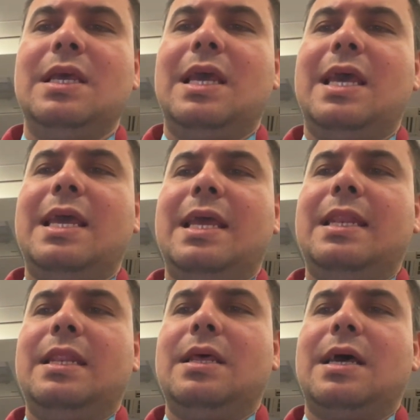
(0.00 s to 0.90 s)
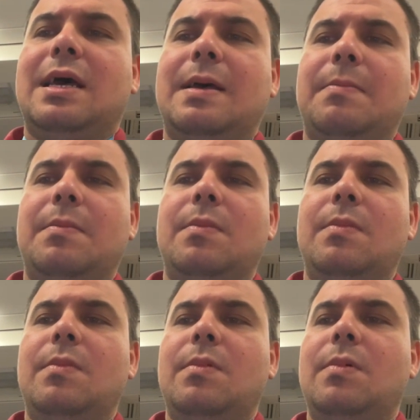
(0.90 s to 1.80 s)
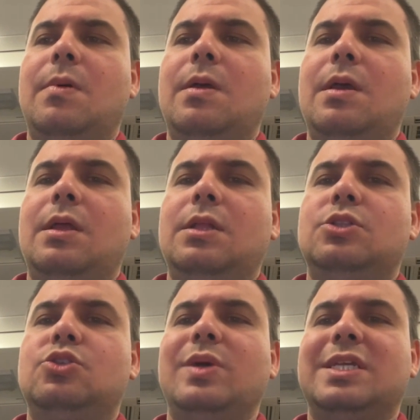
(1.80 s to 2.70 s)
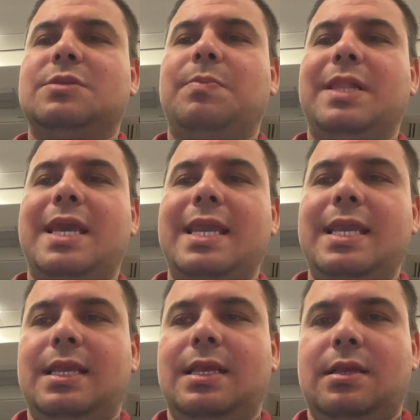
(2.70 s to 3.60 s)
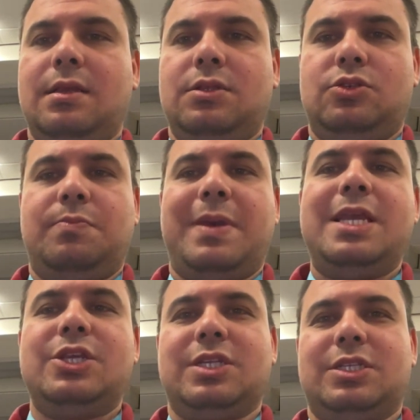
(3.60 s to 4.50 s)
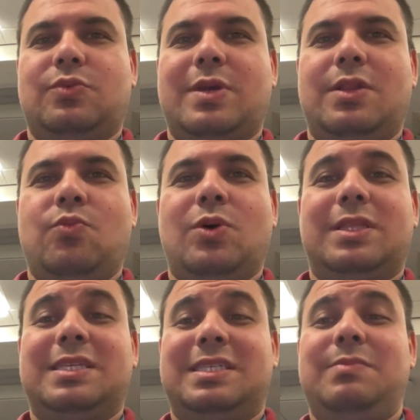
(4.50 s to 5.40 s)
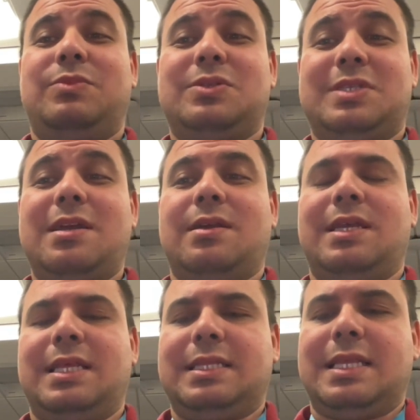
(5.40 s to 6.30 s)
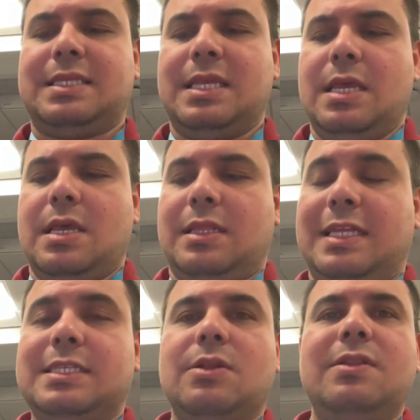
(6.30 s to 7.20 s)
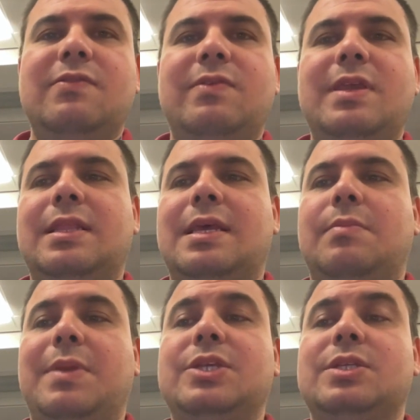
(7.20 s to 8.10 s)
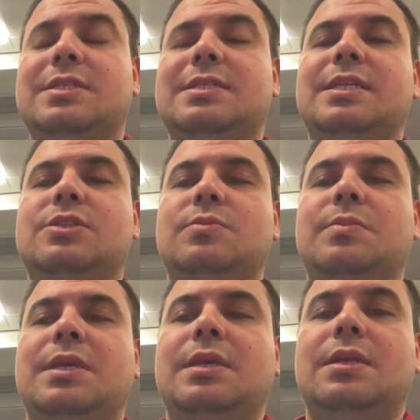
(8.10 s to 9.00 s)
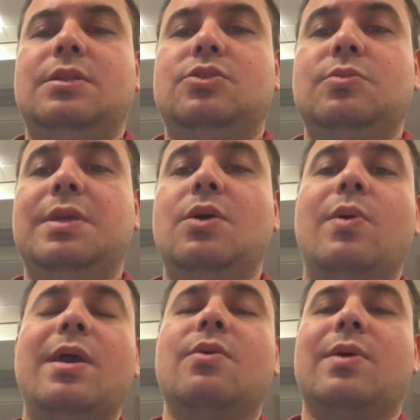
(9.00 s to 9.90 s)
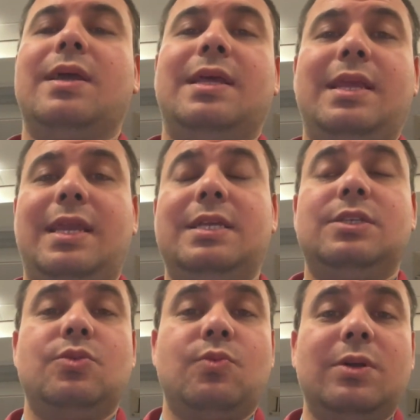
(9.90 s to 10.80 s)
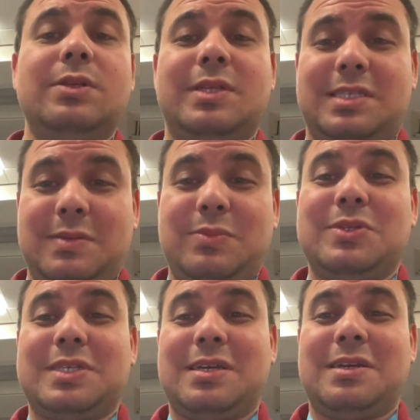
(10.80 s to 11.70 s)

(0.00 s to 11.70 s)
And to explain to patients, right, what the symptoms are. And that's another thing that patients need to be aware, right? And in case you're wondering, the symptoms are